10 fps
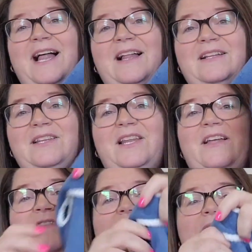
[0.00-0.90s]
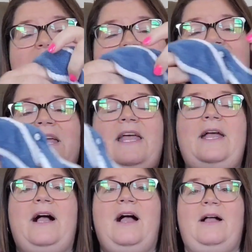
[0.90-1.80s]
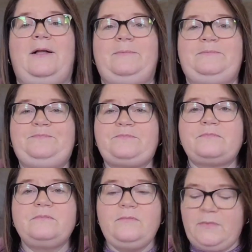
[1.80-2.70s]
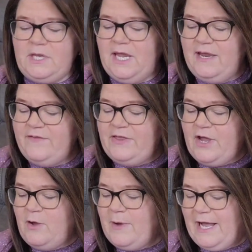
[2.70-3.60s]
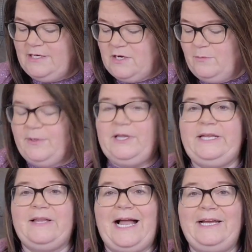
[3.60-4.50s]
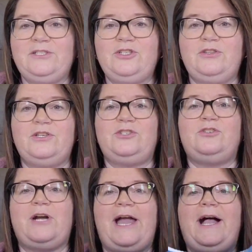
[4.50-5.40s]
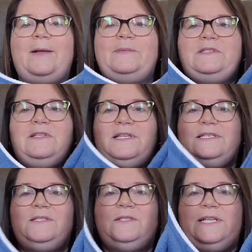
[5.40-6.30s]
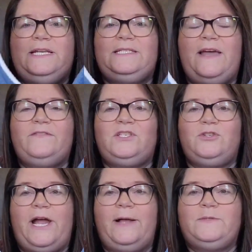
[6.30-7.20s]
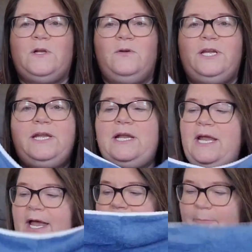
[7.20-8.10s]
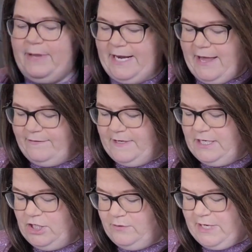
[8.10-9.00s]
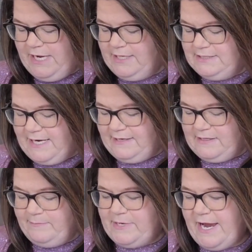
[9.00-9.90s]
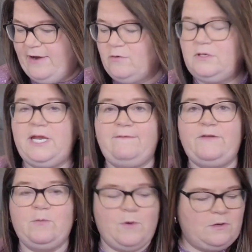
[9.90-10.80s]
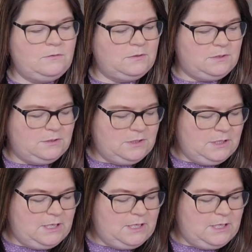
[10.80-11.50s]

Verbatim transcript: I love it. Um, even though I don't really like the straps, this these have straps on it, but I think you can take them down if you want.